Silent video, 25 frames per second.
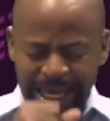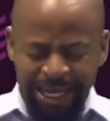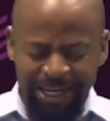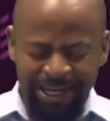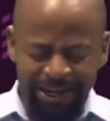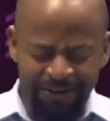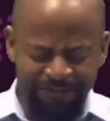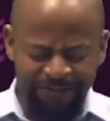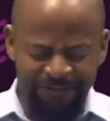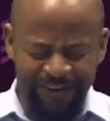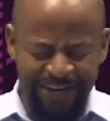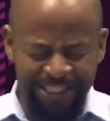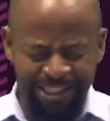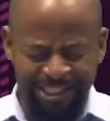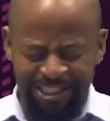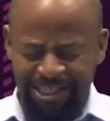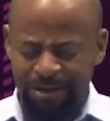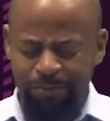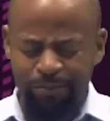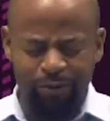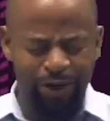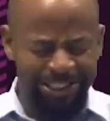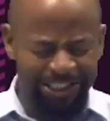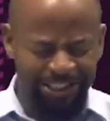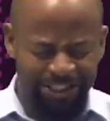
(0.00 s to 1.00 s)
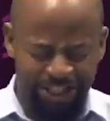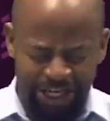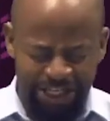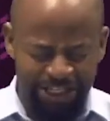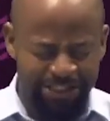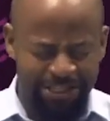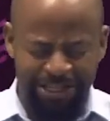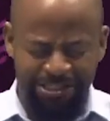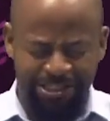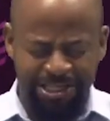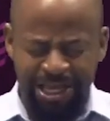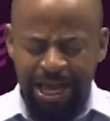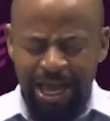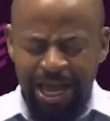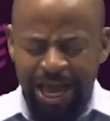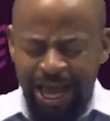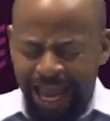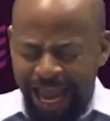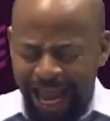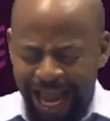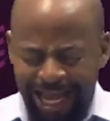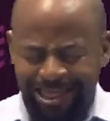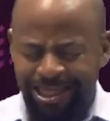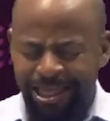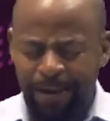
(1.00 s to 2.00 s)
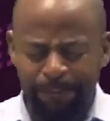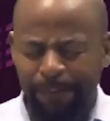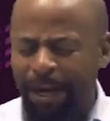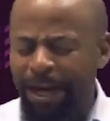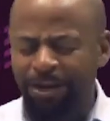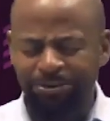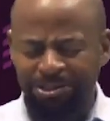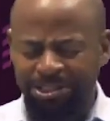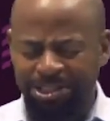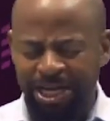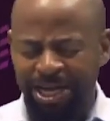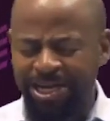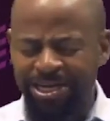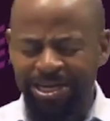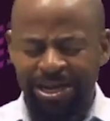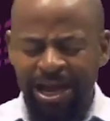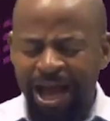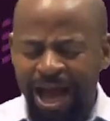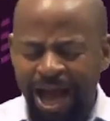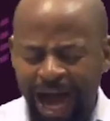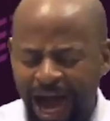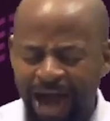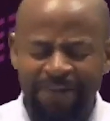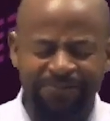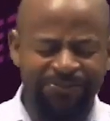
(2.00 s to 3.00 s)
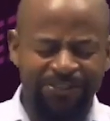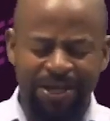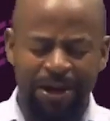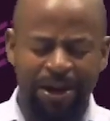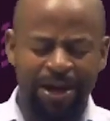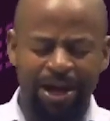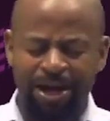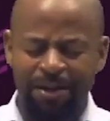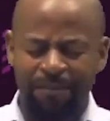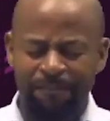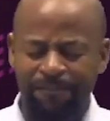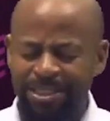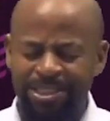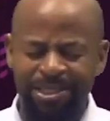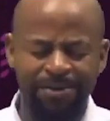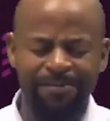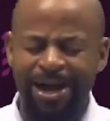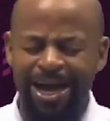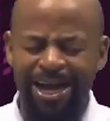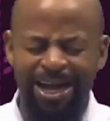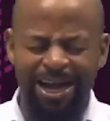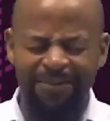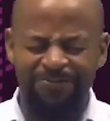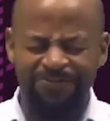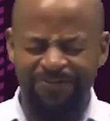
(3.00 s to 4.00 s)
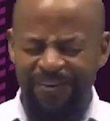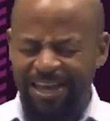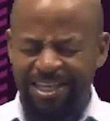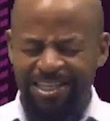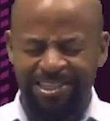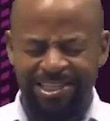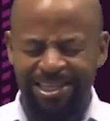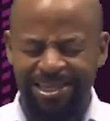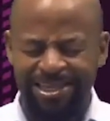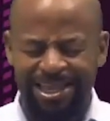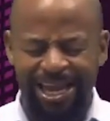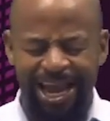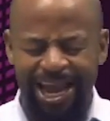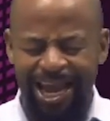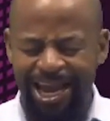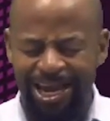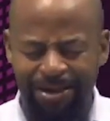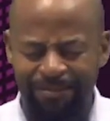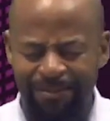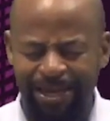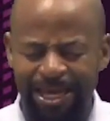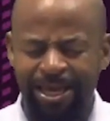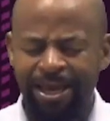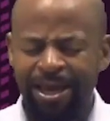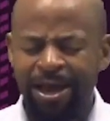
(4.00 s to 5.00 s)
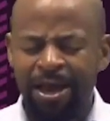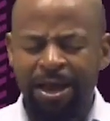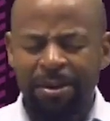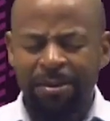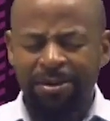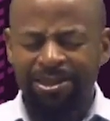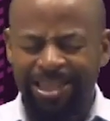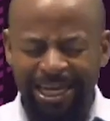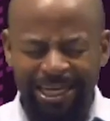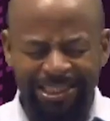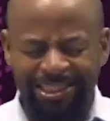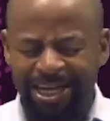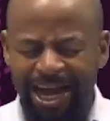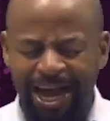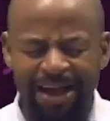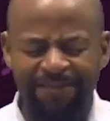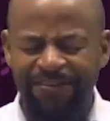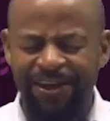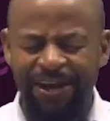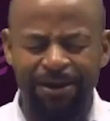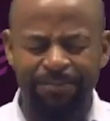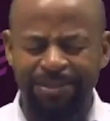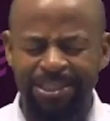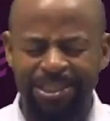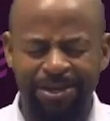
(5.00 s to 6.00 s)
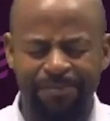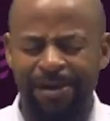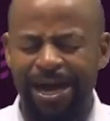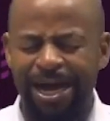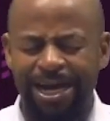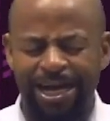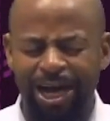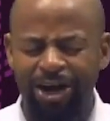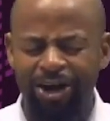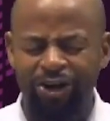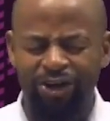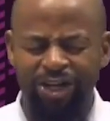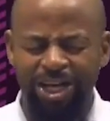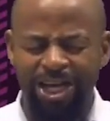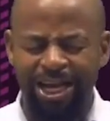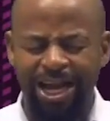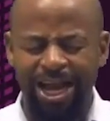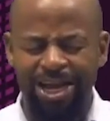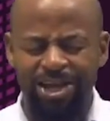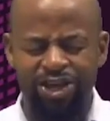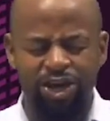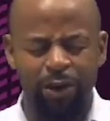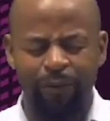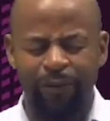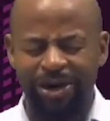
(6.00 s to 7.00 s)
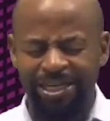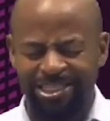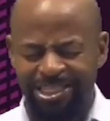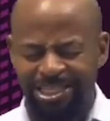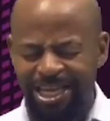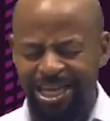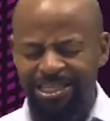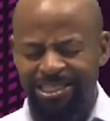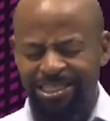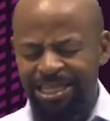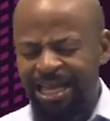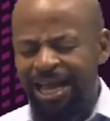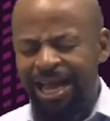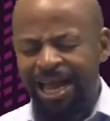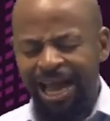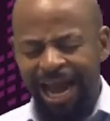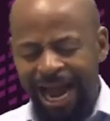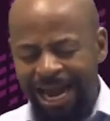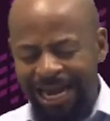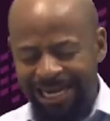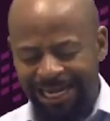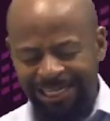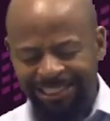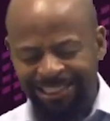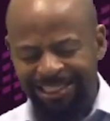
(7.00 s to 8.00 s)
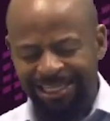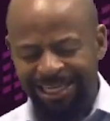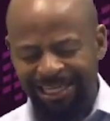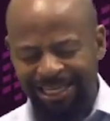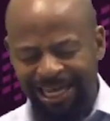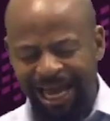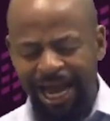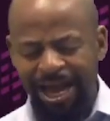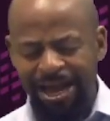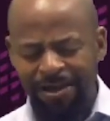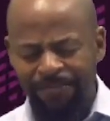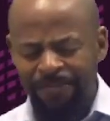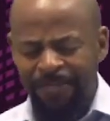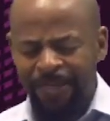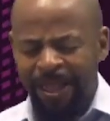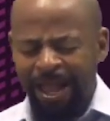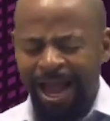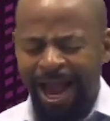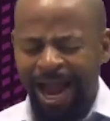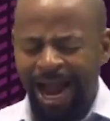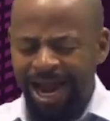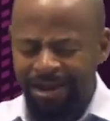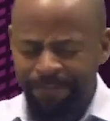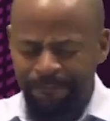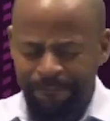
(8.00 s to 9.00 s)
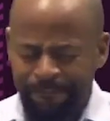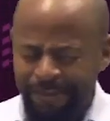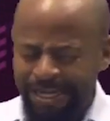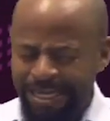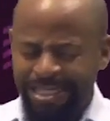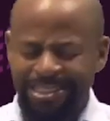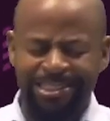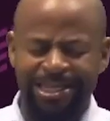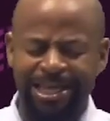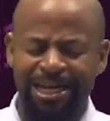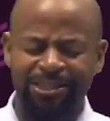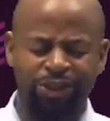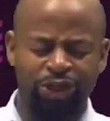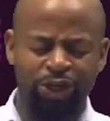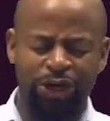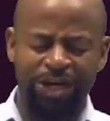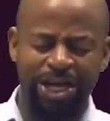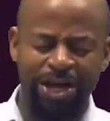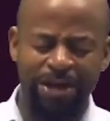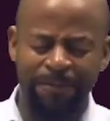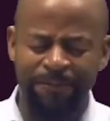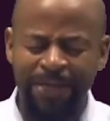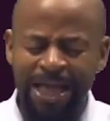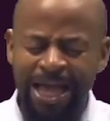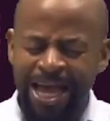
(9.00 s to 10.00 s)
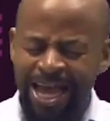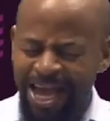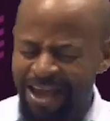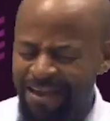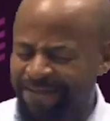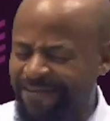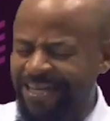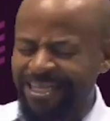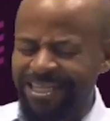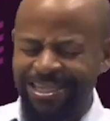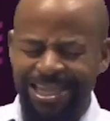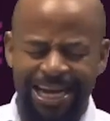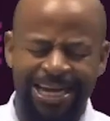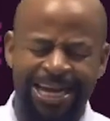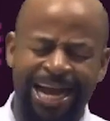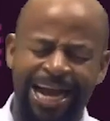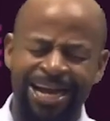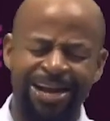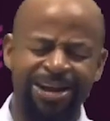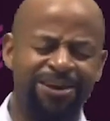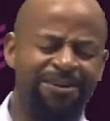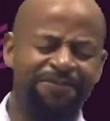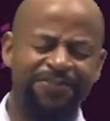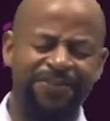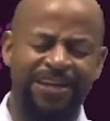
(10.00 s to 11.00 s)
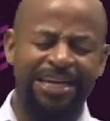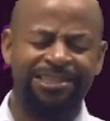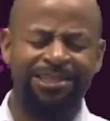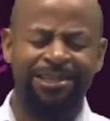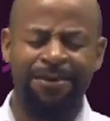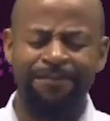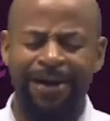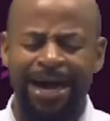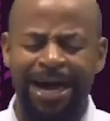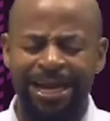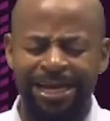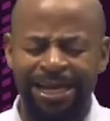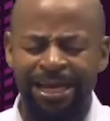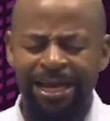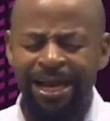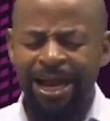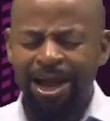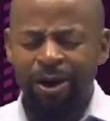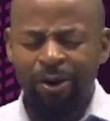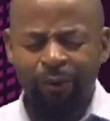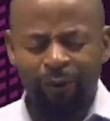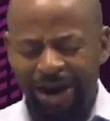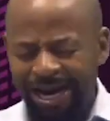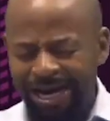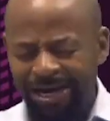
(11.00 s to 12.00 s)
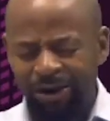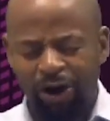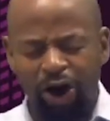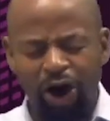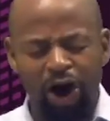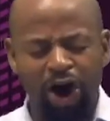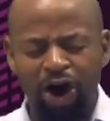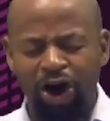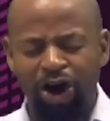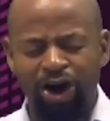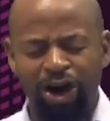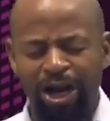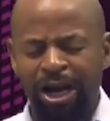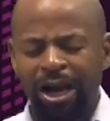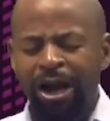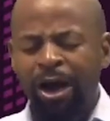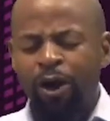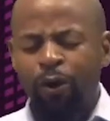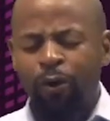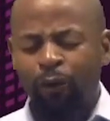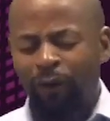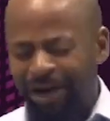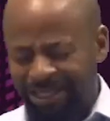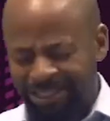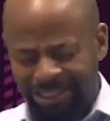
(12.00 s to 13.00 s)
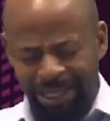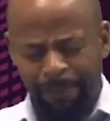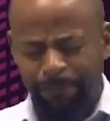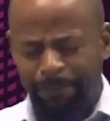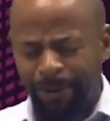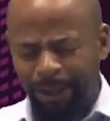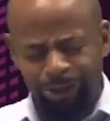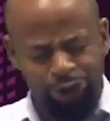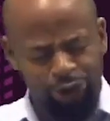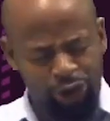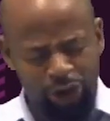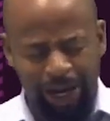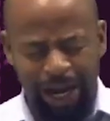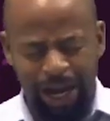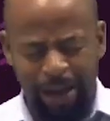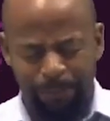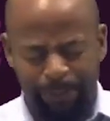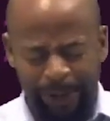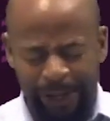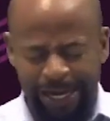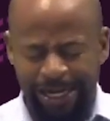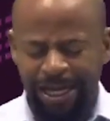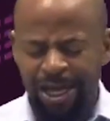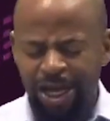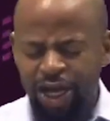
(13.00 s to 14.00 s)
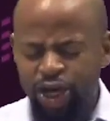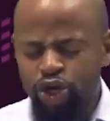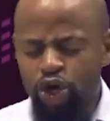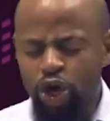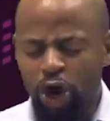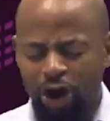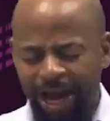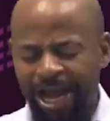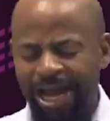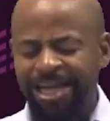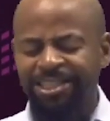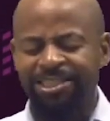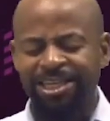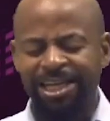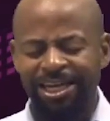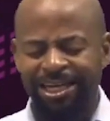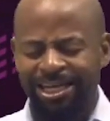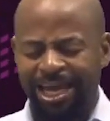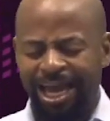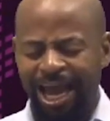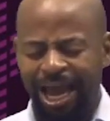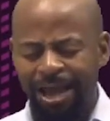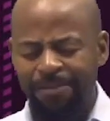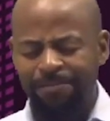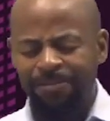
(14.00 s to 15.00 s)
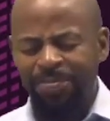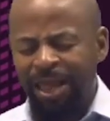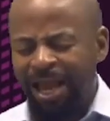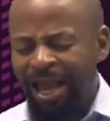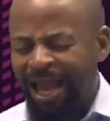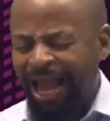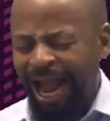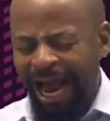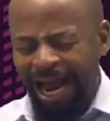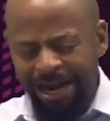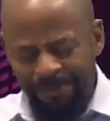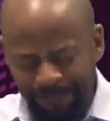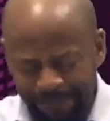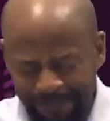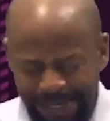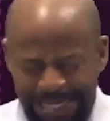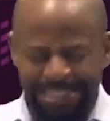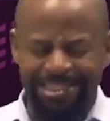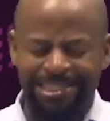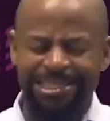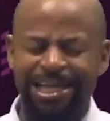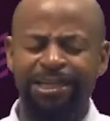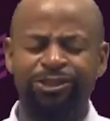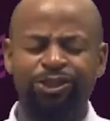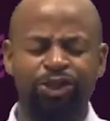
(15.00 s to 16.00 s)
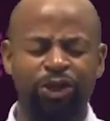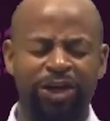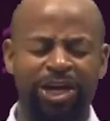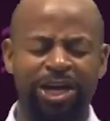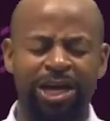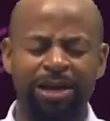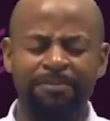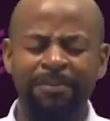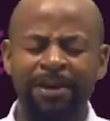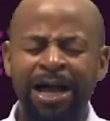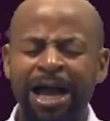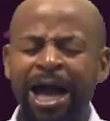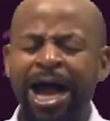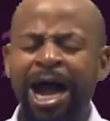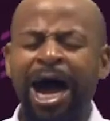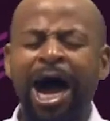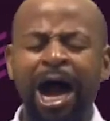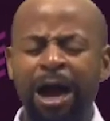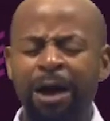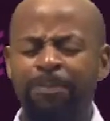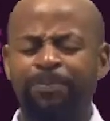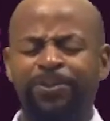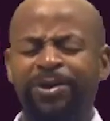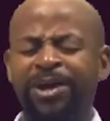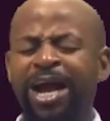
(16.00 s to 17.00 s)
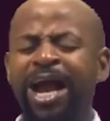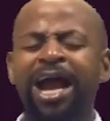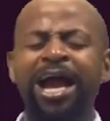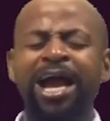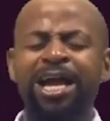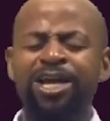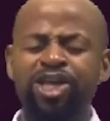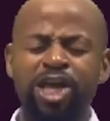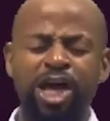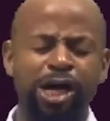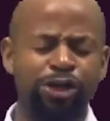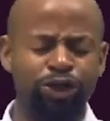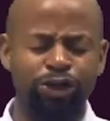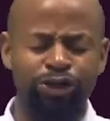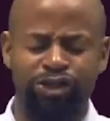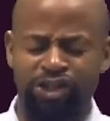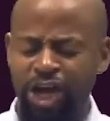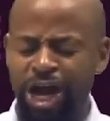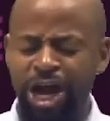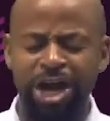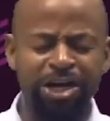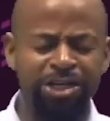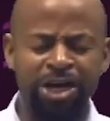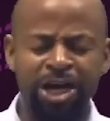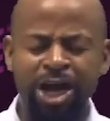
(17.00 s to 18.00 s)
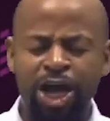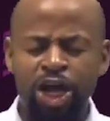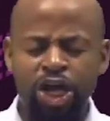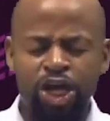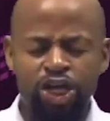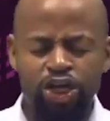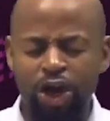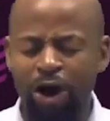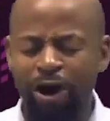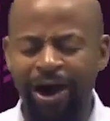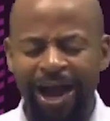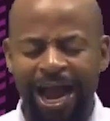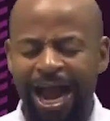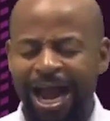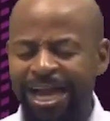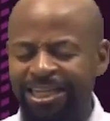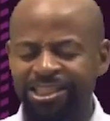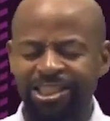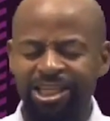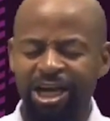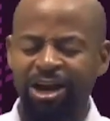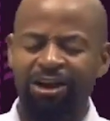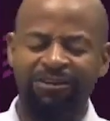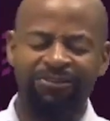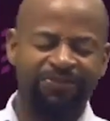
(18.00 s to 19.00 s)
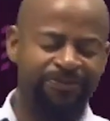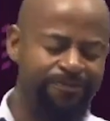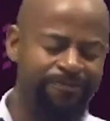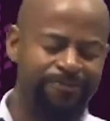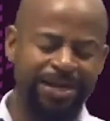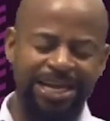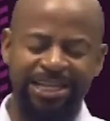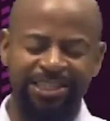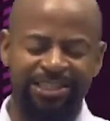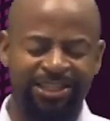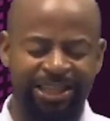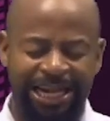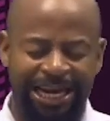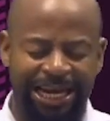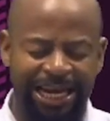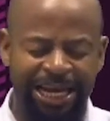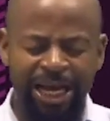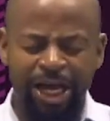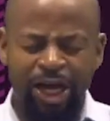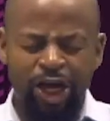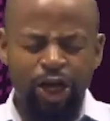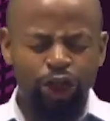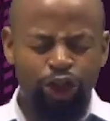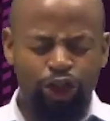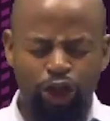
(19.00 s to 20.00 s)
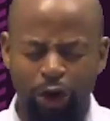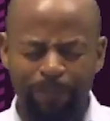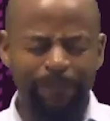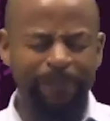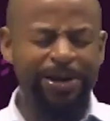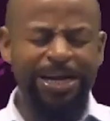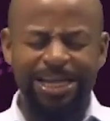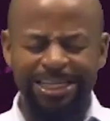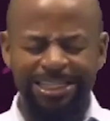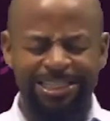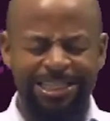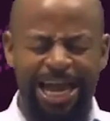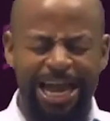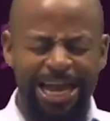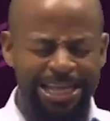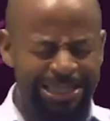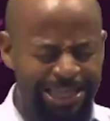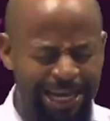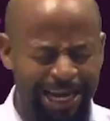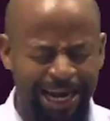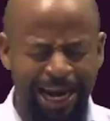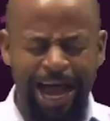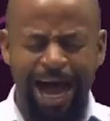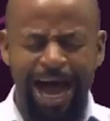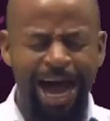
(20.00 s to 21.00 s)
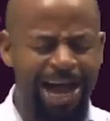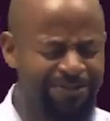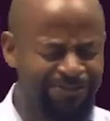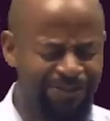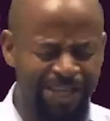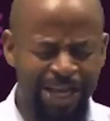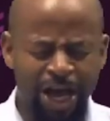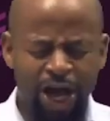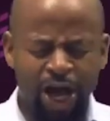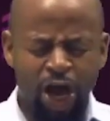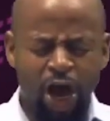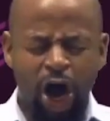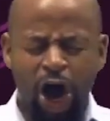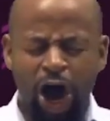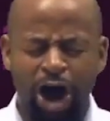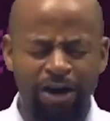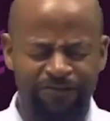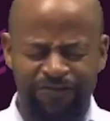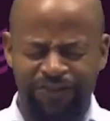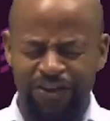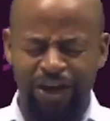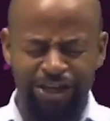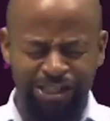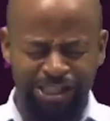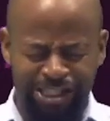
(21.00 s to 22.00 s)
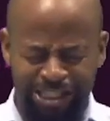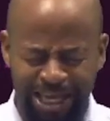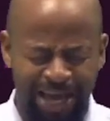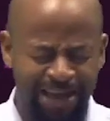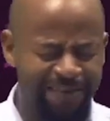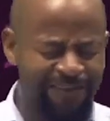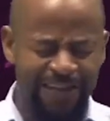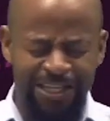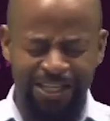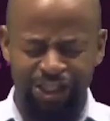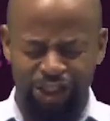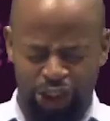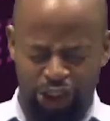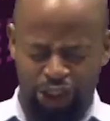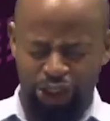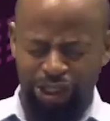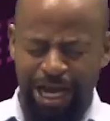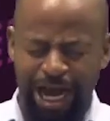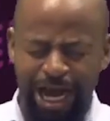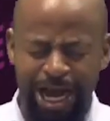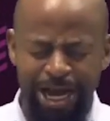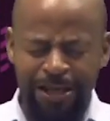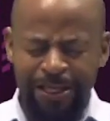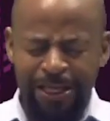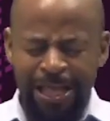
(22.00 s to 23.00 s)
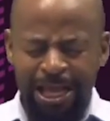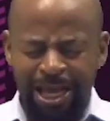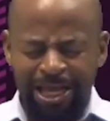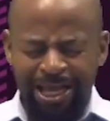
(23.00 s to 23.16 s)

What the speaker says: refreshed him when Jesus at the mountain after Mudimaka facing the enemy, the devil, Mudimaka Lukile, and your word says an angel came and ministered to him. Even in the Garden of Gethsemane, when all was about to happen, your angel came and ministered to him. I pray that you send your angel of ministry to minister in the lives of your servants today.